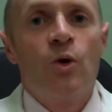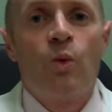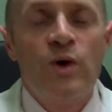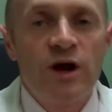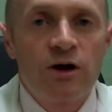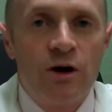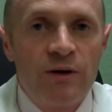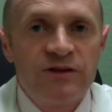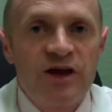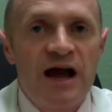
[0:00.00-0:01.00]
we are
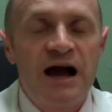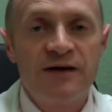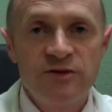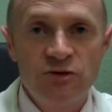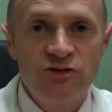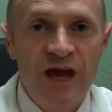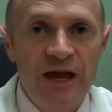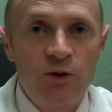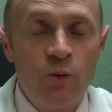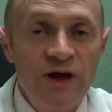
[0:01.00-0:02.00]
going to have you
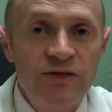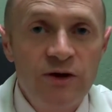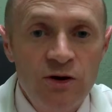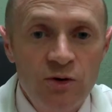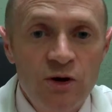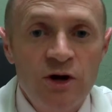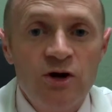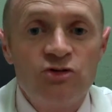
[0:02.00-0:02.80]
take with you